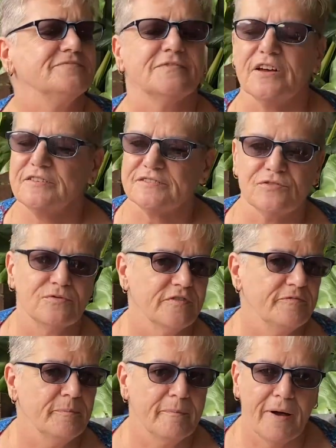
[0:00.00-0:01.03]
those sort
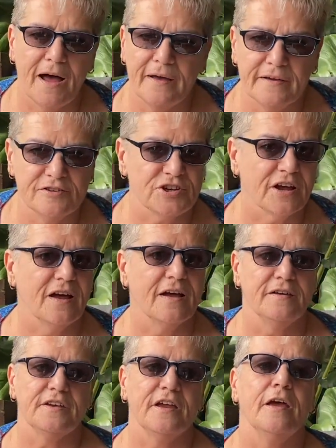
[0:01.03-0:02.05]
of major
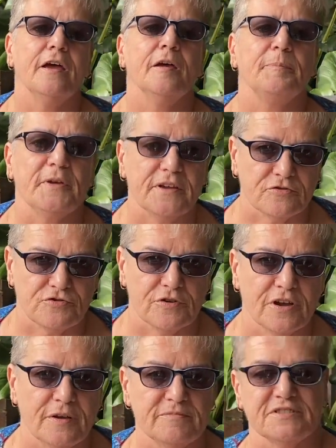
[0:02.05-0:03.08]
and epic
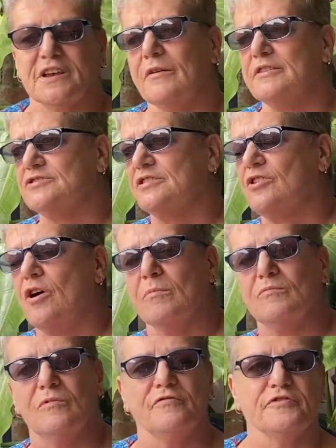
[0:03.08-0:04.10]
dreams, going to the
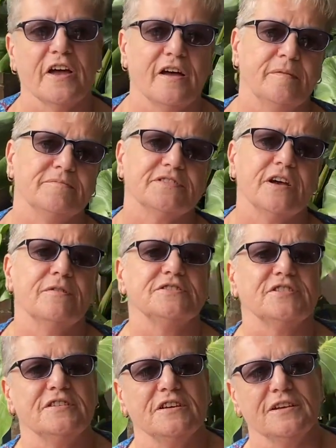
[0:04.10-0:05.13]
Commonwealth Games, going
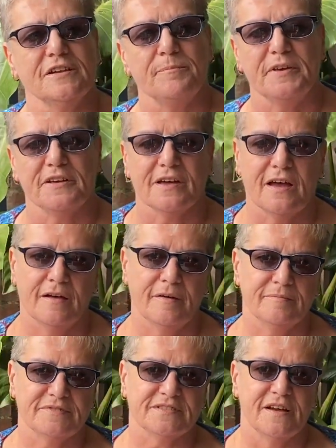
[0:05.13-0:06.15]
to the Olympic
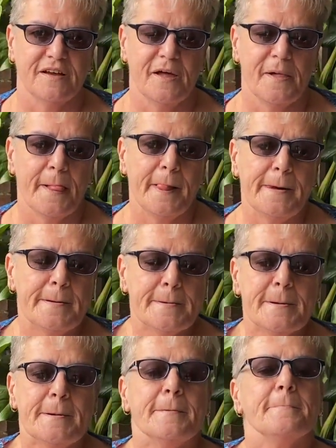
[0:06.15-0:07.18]
Games.
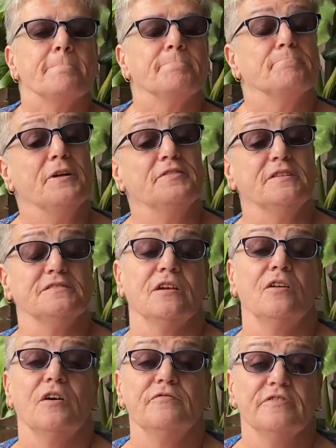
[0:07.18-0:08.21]
But there's a
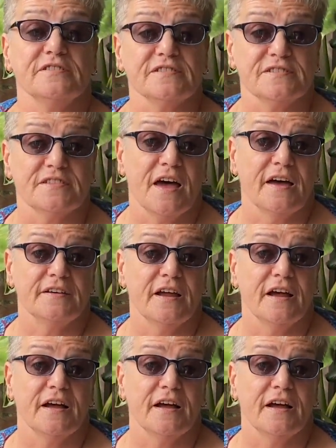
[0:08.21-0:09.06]
lot of us that